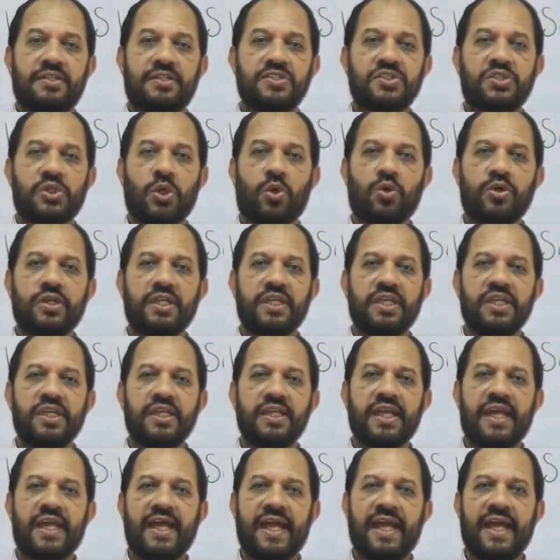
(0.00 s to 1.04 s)
short
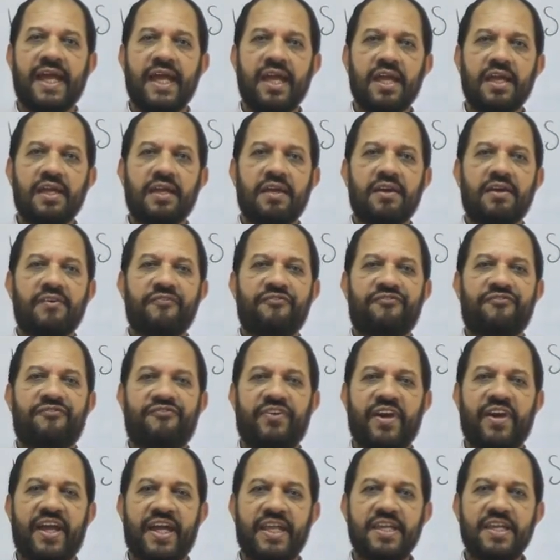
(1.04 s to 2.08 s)
e, a,
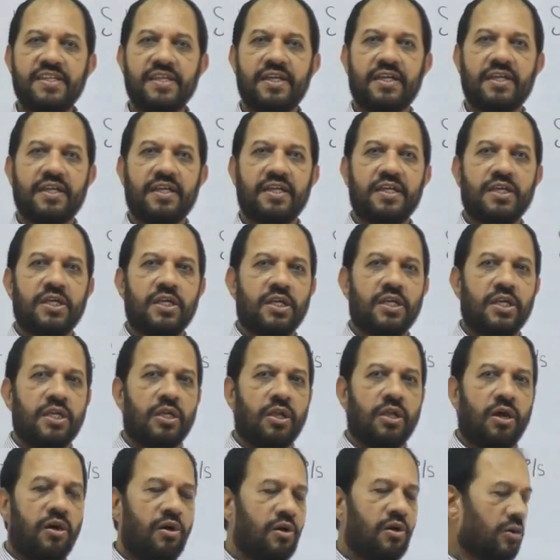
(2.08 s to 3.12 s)
fat,
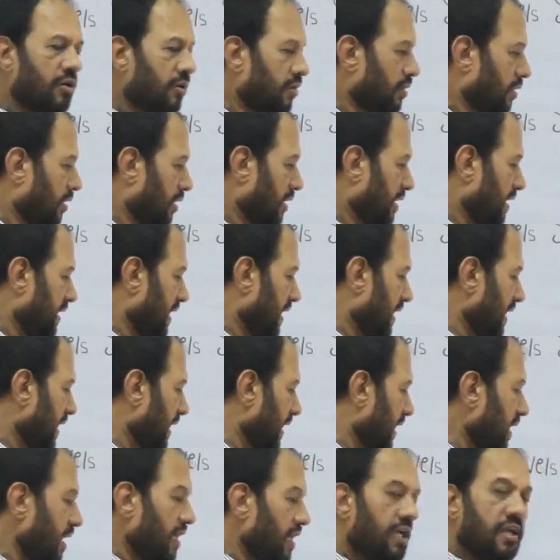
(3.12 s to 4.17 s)
long
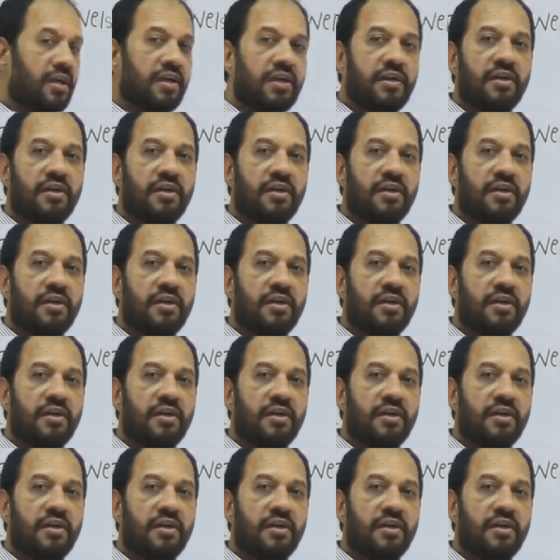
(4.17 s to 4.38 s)
e.